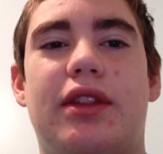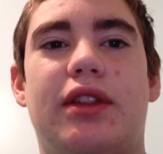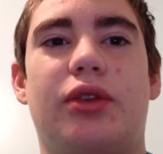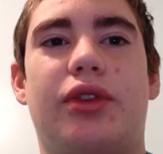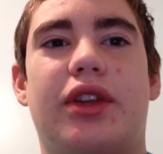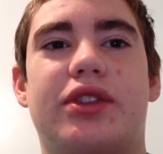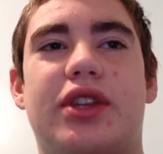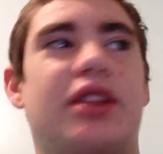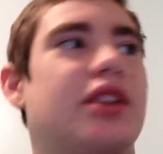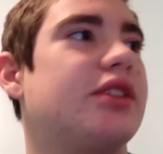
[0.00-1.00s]
little things
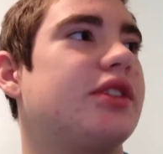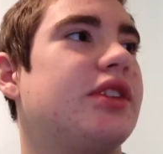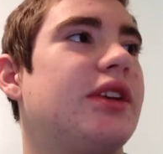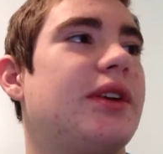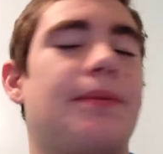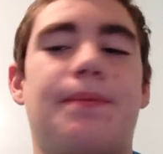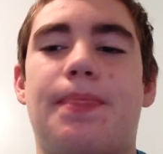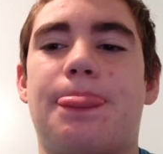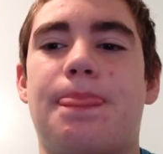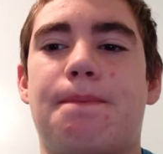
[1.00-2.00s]
like this.
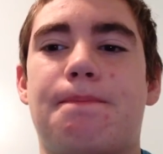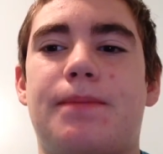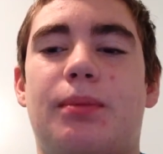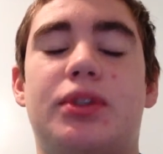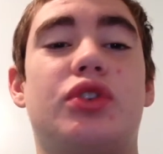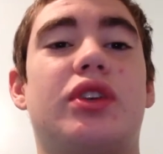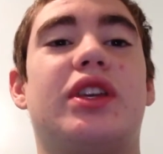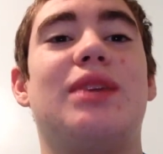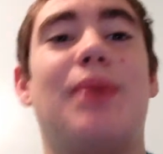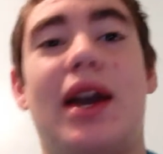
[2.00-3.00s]
But you can
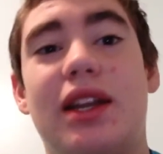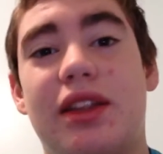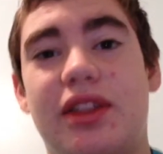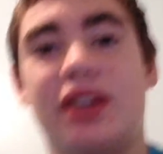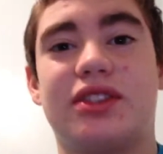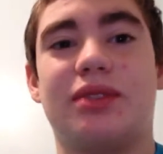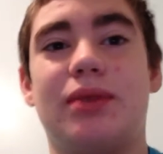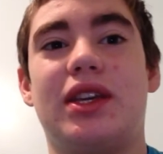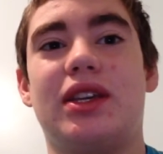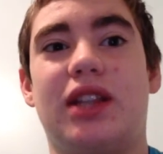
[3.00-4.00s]
keep adding things that
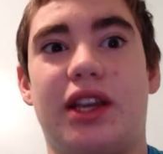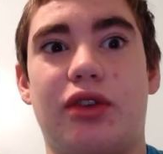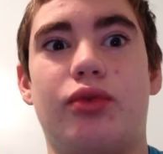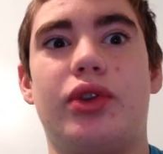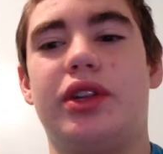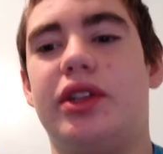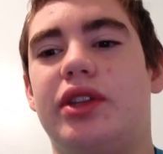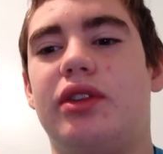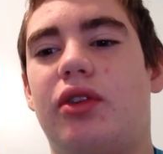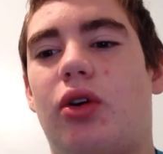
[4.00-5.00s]
make it like a
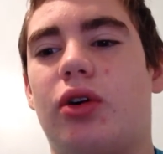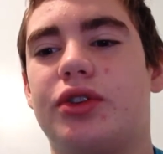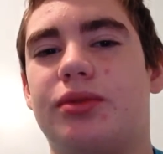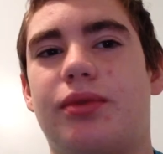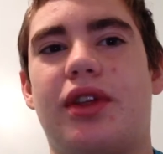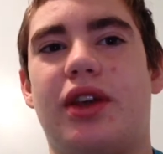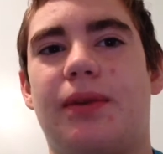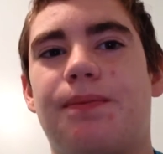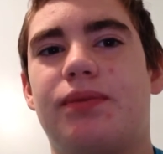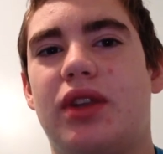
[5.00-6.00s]
really awesome thing.
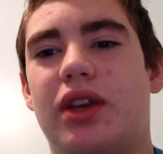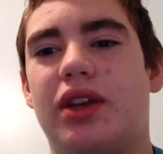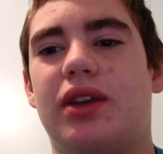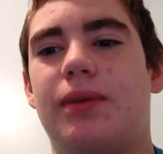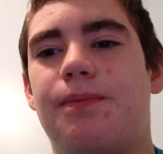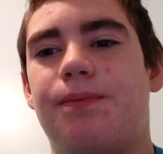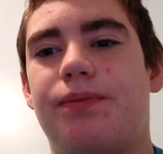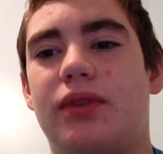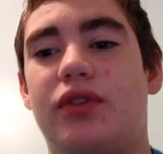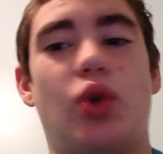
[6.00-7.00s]
Like
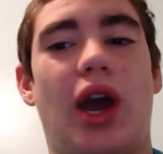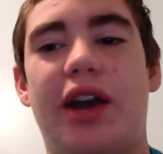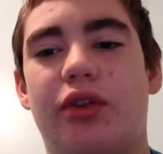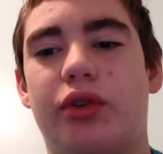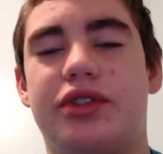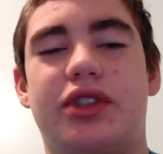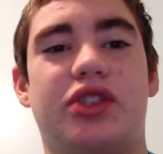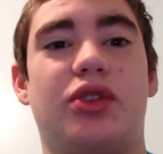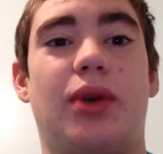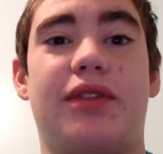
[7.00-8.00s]
if you have all these
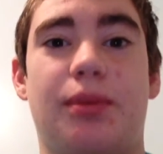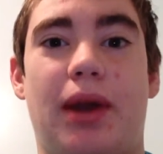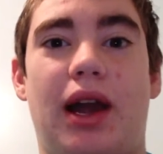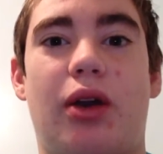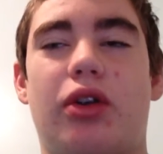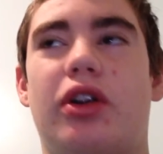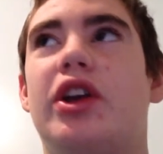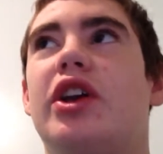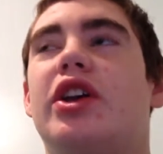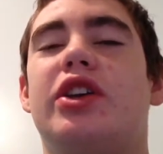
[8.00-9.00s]
things, you have your power,
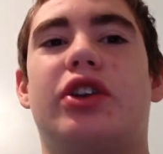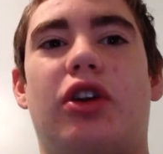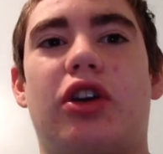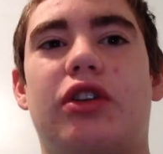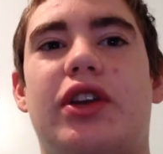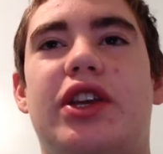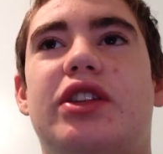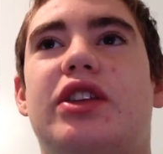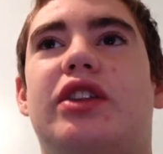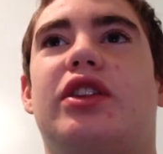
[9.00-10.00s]
your heart
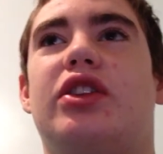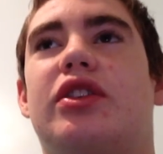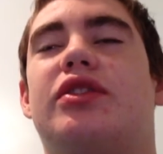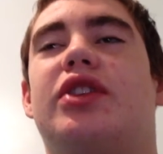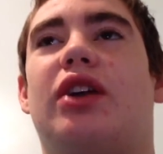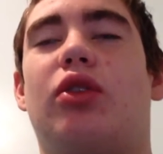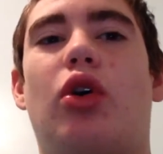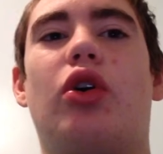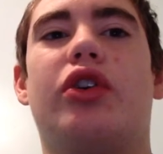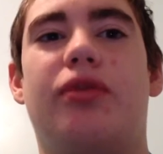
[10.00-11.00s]
rate, and you can see how
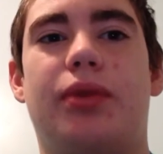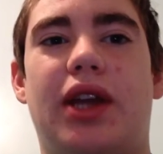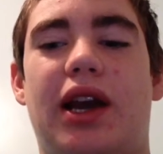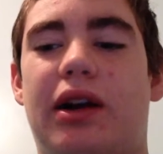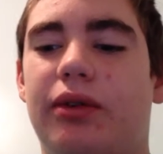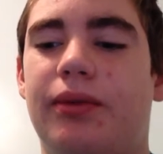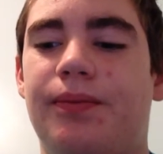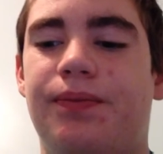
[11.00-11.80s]
long you've been out,